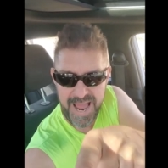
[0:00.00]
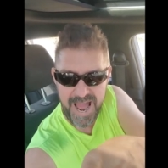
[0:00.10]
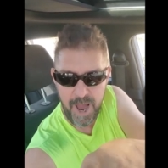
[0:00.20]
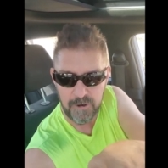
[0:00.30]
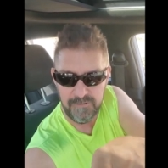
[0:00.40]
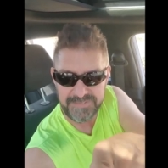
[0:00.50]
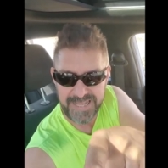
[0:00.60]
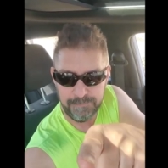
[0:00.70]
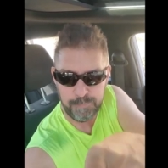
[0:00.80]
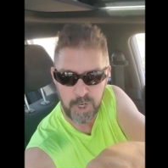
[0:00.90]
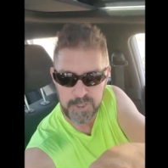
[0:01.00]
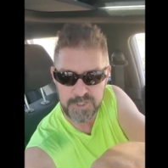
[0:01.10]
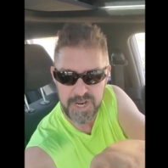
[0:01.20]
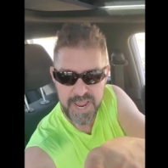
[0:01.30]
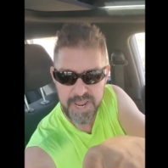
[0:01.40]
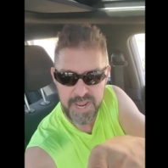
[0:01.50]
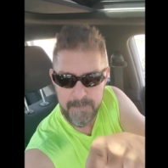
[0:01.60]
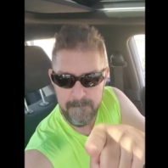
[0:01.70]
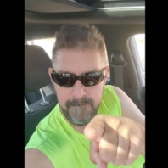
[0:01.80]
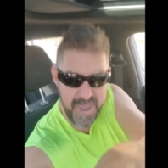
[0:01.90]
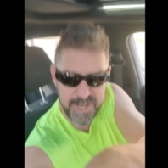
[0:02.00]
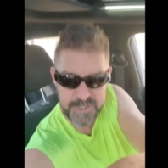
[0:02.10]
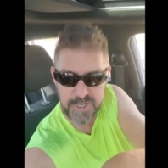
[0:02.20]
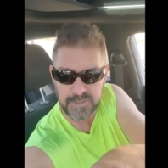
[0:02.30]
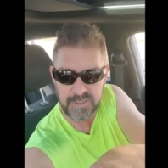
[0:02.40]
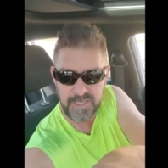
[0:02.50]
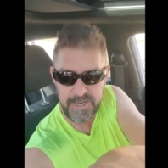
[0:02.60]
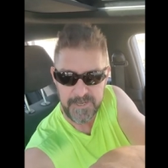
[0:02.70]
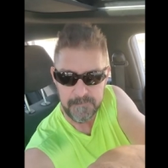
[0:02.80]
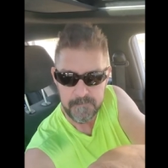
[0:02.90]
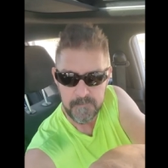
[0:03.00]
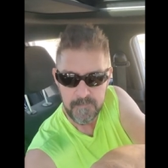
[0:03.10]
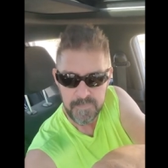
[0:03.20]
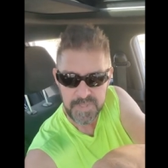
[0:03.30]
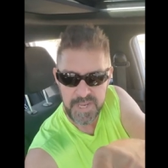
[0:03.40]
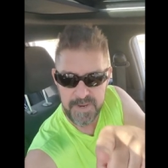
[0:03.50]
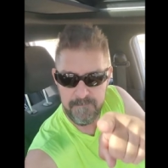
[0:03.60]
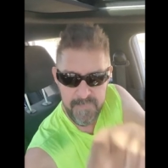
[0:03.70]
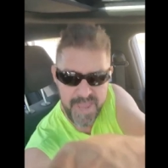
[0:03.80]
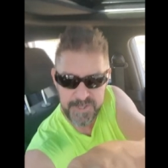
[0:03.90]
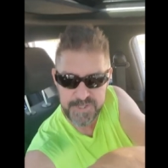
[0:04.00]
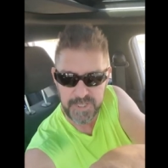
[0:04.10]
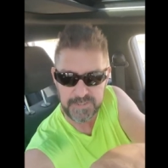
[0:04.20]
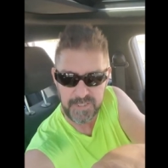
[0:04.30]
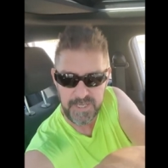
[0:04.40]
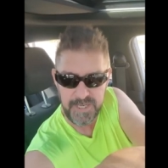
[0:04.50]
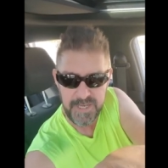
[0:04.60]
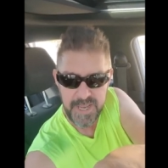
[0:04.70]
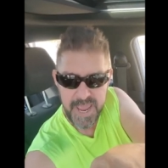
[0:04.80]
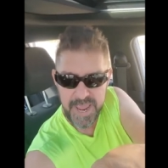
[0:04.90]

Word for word: out of that person immediately immediately.